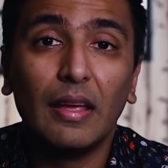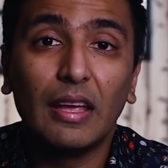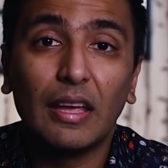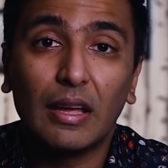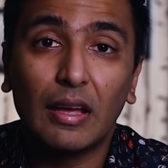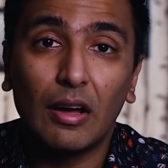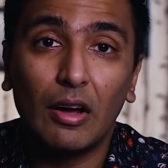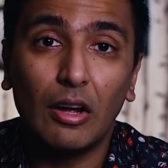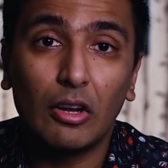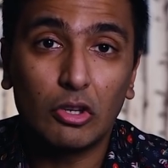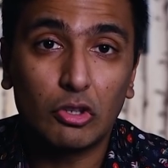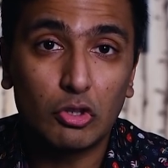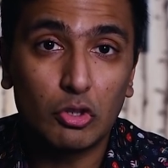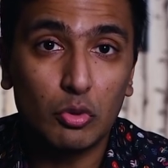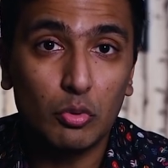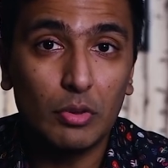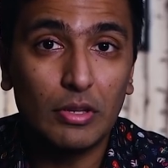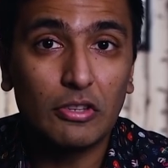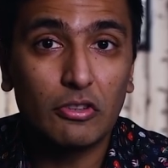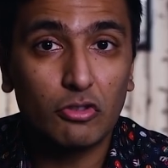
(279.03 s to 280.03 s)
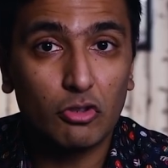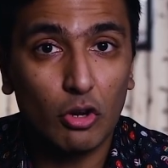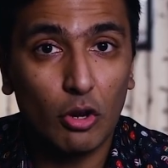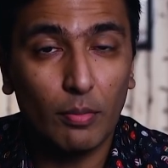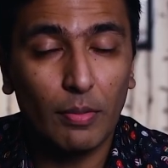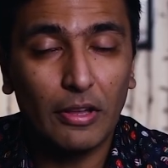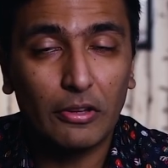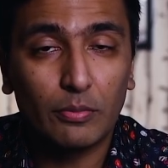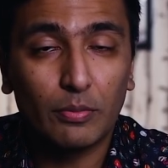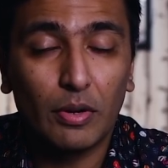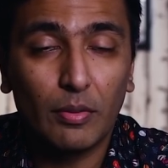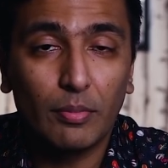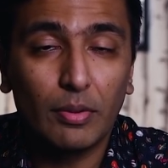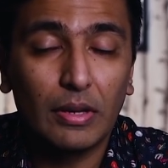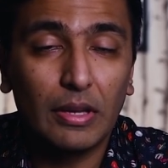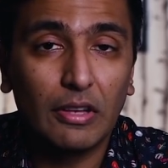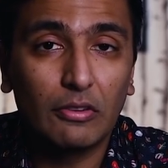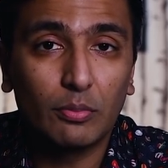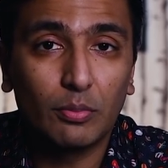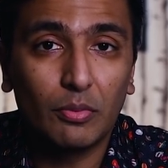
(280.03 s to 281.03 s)
It can't do its job as
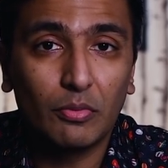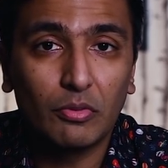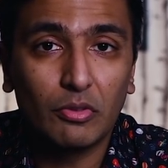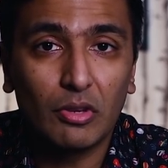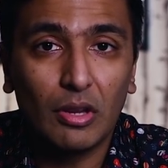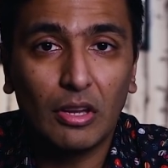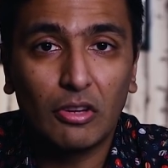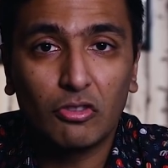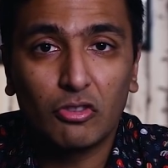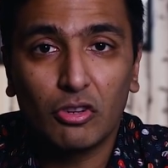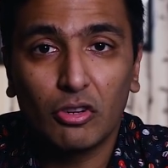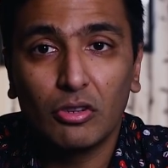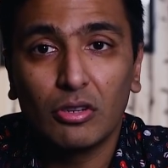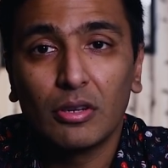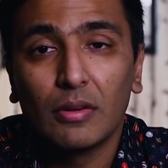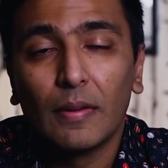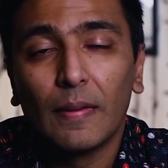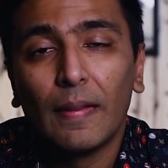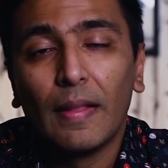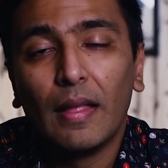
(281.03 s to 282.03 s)
properly as it should.